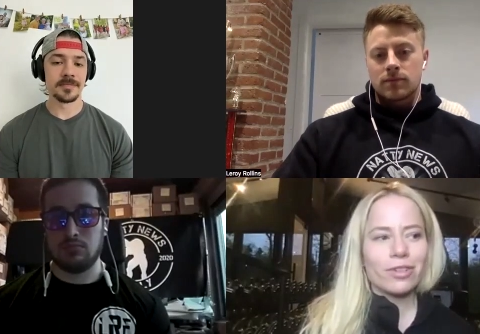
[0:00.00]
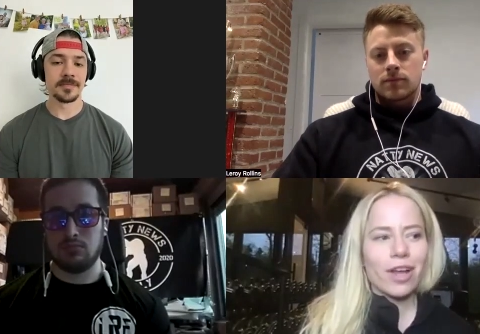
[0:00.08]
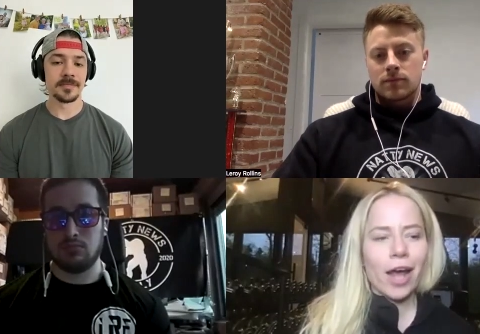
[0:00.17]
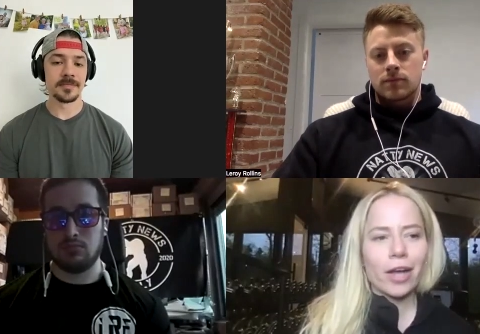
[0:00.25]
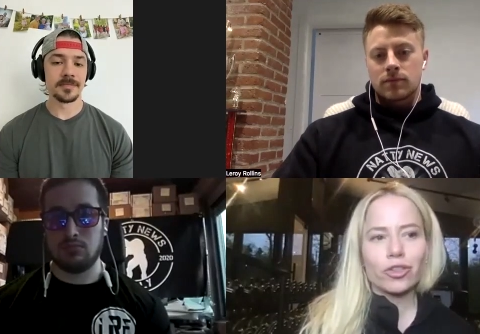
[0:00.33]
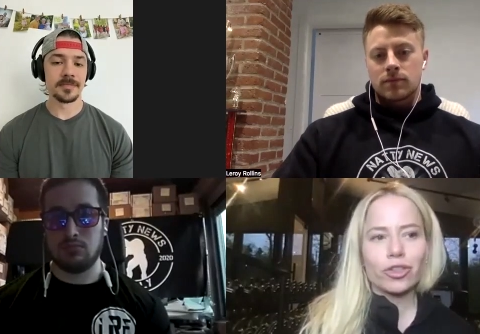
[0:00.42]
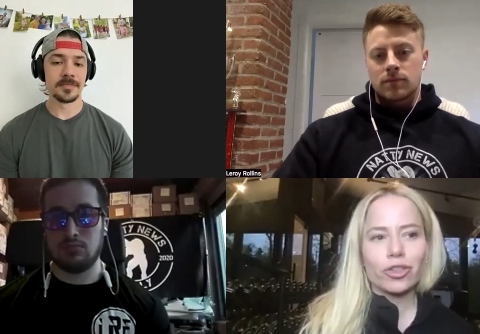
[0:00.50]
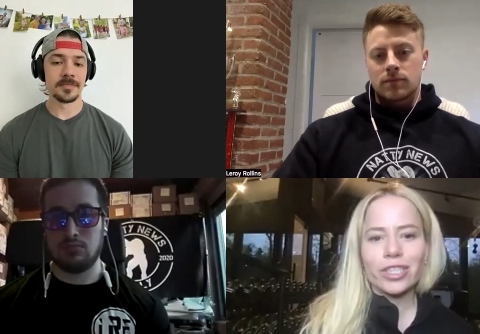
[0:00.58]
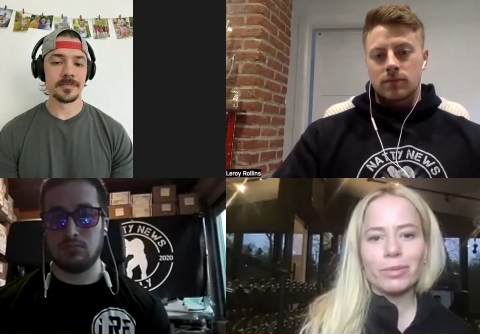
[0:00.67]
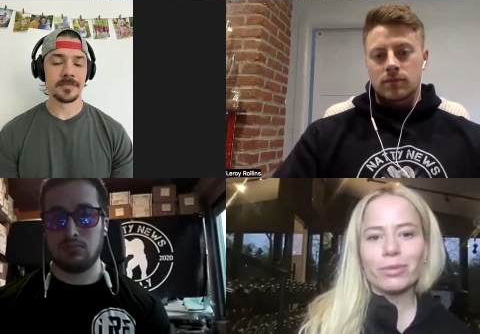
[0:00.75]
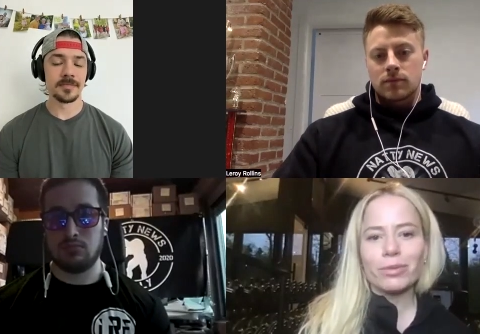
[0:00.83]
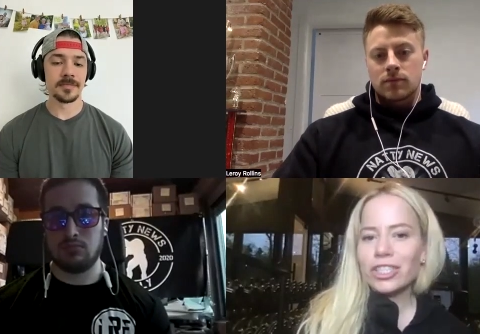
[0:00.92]
Speaker 1: actually
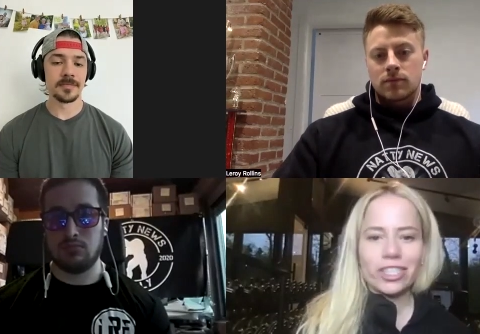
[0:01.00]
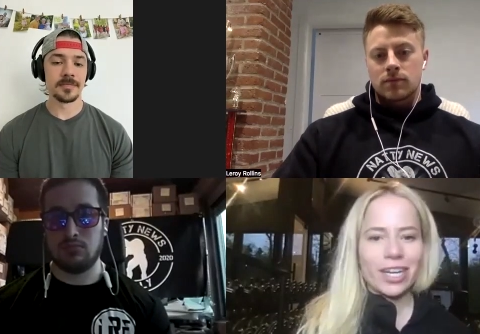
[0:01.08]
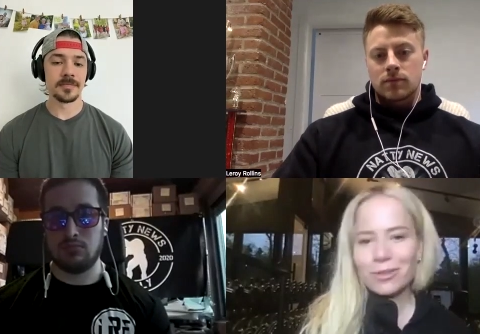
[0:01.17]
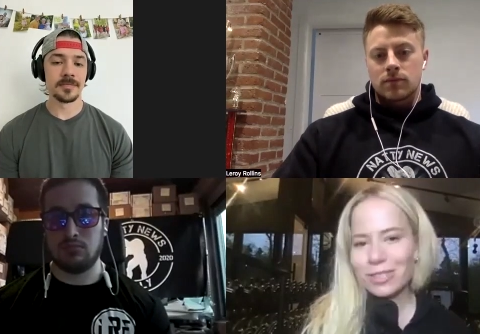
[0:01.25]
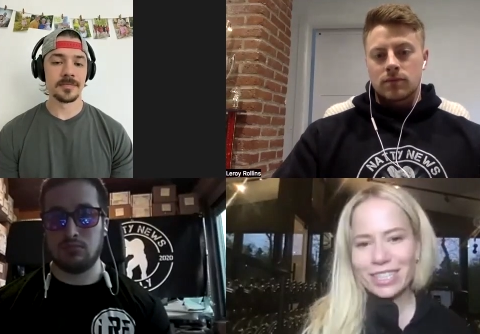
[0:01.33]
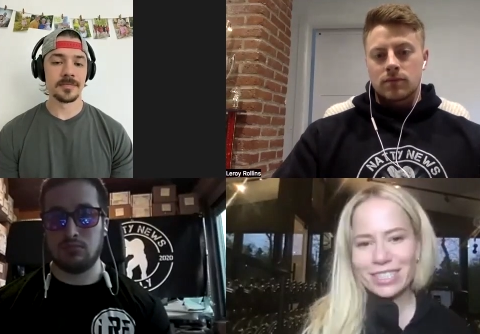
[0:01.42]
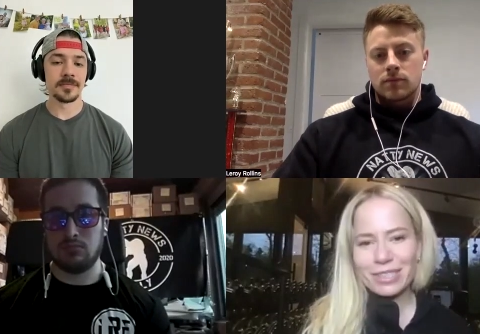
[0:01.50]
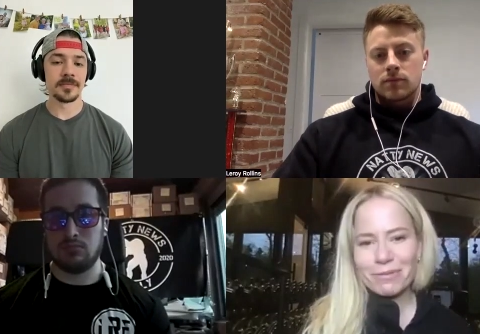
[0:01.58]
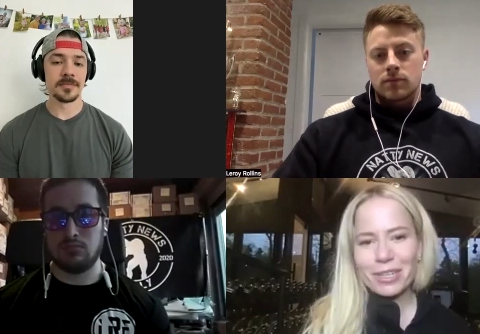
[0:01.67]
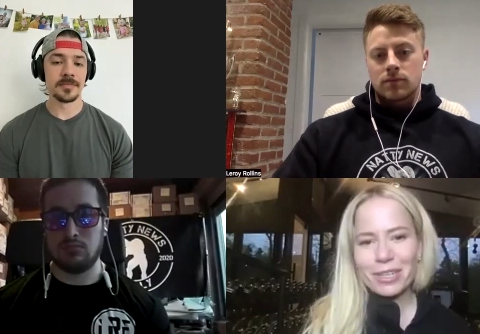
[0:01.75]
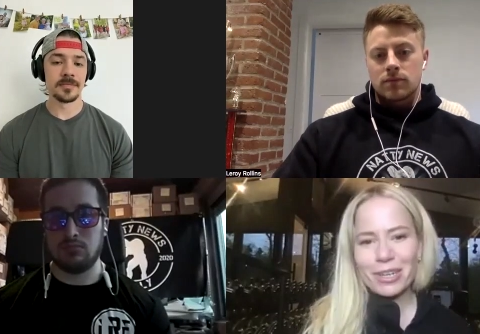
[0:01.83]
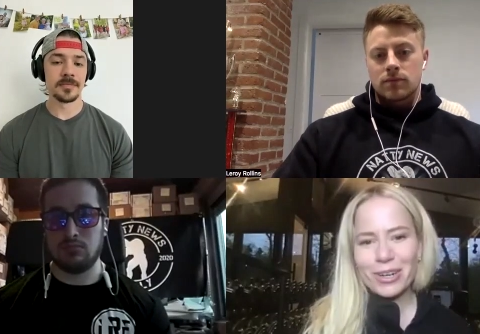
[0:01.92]
reached out to a
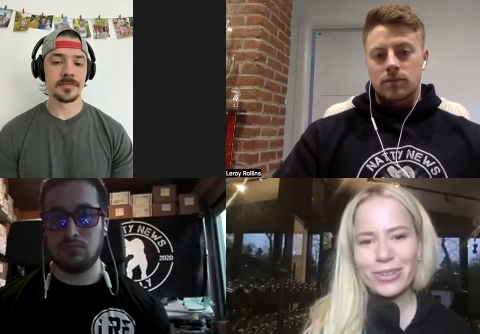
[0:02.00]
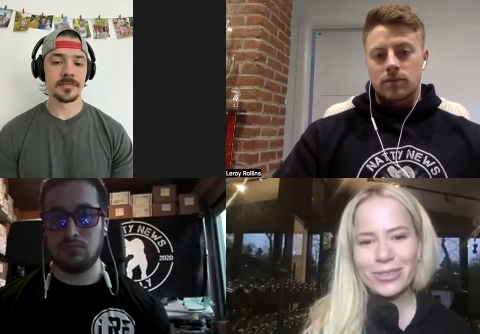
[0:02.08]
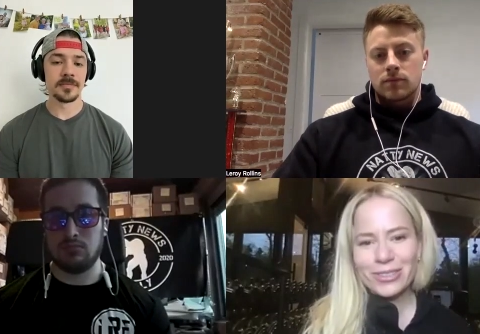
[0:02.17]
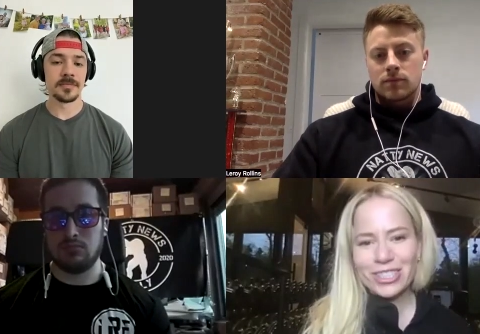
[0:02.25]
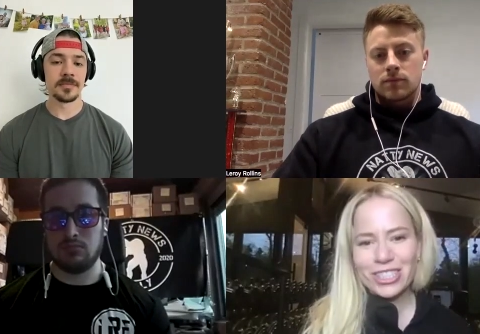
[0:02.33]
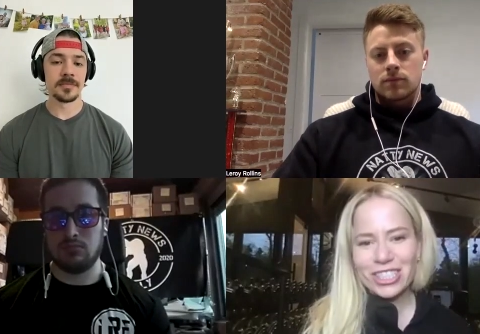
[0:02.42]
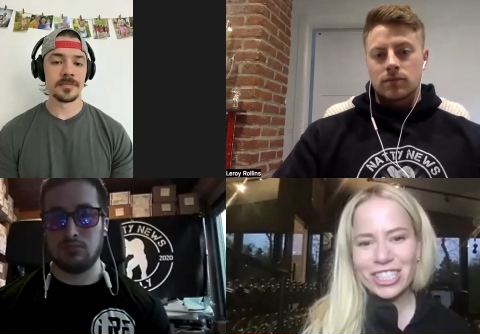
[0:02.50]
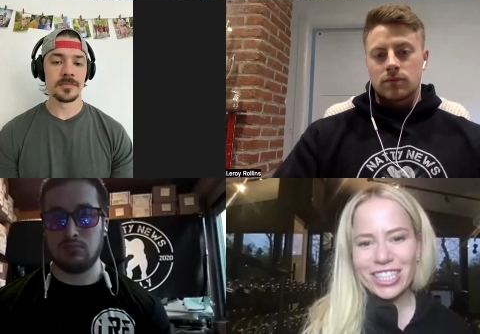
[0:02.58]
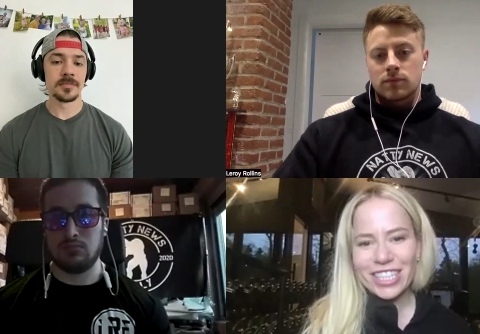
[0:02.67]
different coach